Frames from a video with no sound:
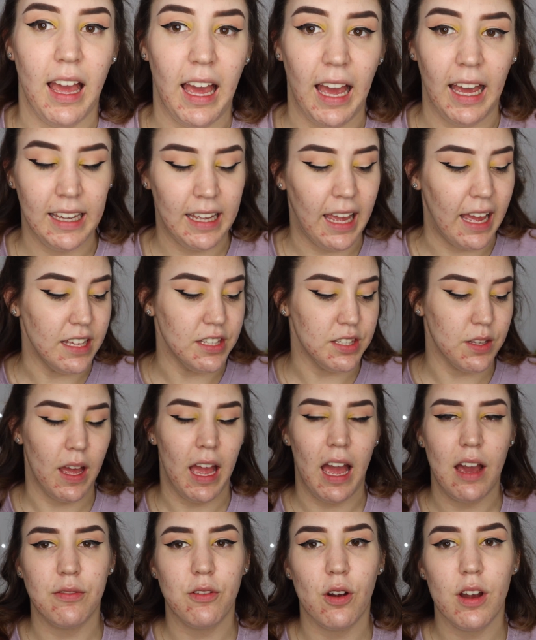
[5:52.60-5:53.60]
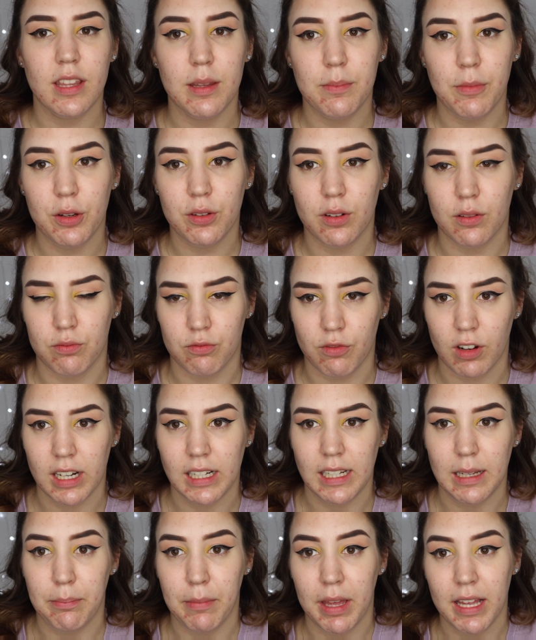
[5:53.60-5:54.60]
Okay, so I have got in the mood of
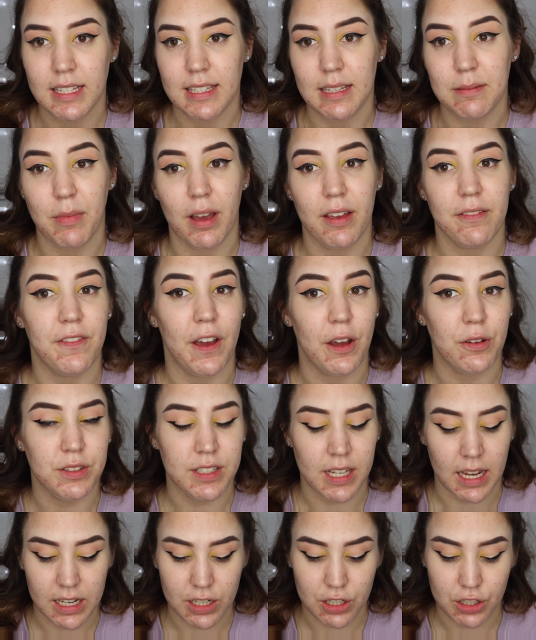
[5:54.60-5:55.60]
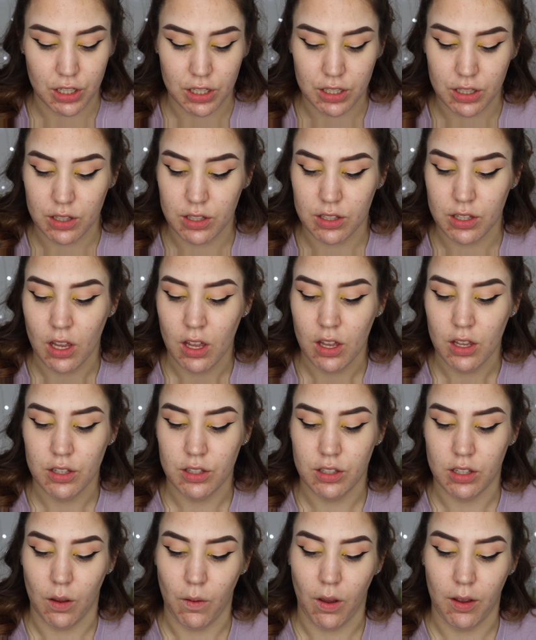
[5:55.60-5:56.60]
really mixing my foundations.
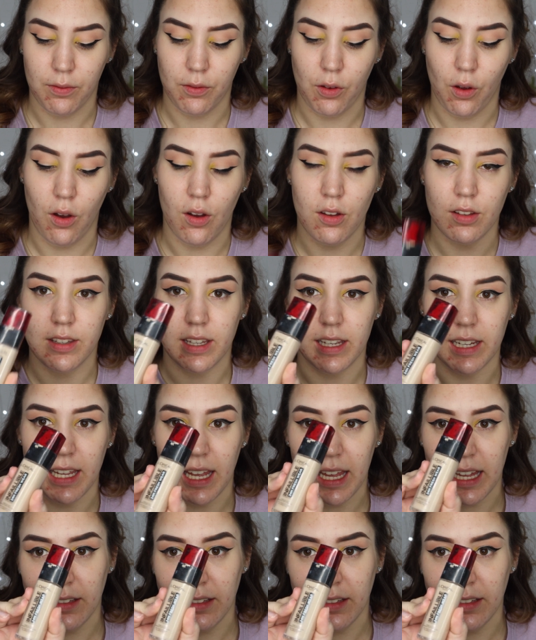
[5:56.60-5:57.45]
So I've got the